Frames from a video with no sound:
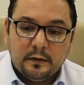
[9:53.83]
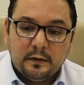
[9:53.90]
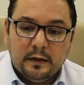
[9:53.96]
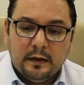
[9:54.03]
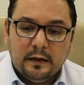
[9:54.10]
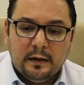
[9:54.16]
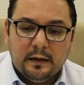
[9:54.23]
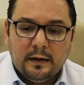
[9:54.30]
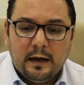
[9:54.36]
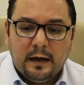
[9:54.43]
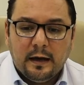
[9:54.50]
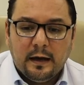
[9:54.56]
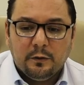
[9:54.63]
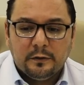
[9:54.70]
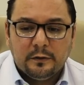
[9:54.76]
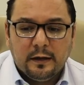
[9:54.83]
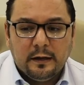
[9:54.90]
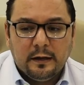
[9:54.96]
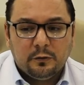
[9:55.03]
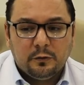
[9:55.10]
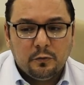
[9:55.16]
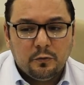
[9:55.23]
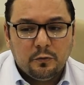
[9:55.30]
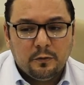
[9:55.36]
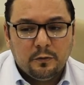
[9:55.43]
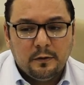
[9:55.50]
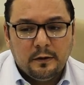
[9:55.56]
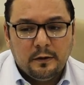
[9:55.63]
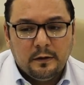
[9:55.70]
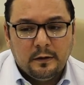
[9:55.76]
I would like to
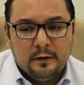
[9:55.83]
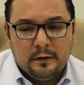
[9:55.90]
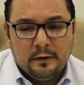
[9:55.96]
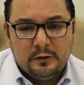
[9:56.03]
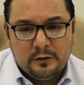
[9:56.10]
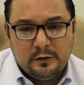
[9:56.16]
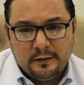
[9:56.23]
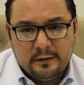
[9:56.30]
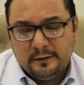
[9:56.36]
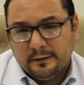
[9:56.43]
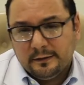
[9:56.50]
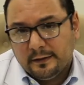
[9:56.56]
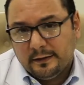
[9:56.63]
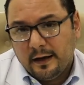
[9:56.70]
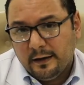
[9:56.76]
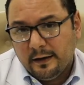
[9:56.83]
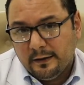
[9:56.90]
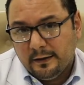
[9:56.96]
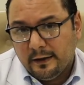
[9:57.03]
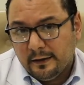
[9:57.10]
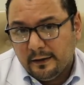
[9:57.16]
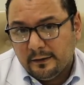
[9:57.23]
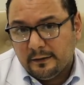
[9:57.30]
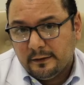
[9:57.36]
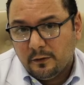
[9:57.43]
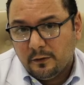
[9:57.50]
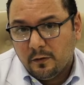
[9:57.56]
just highlight